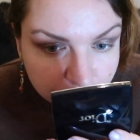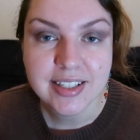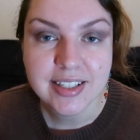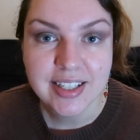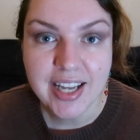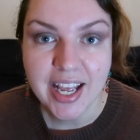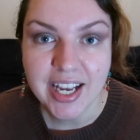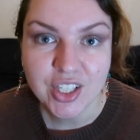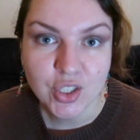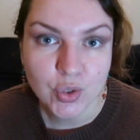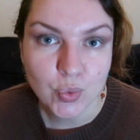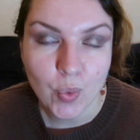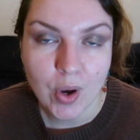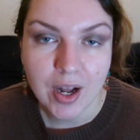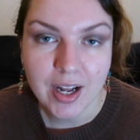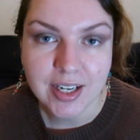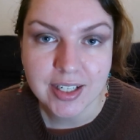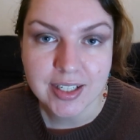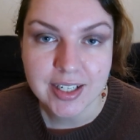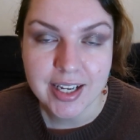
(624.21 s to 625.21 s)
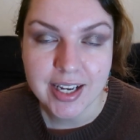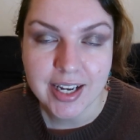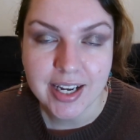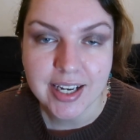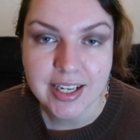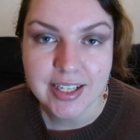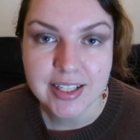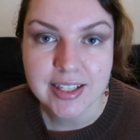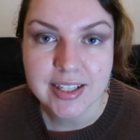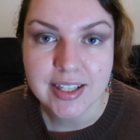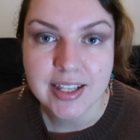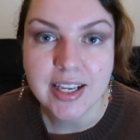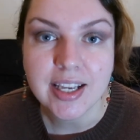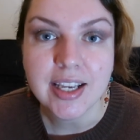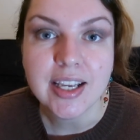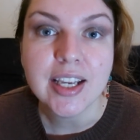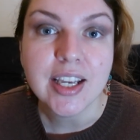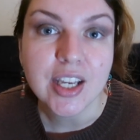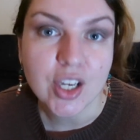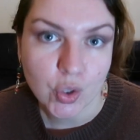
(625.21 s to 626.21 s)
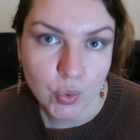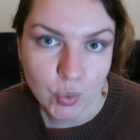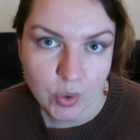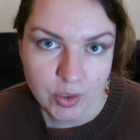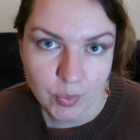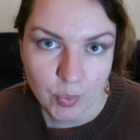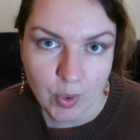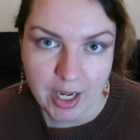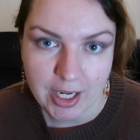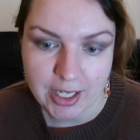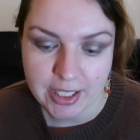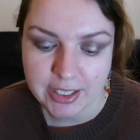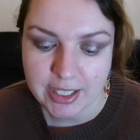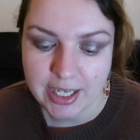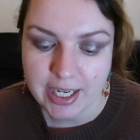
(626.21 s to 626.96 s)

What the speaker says: Next one is the Equal one.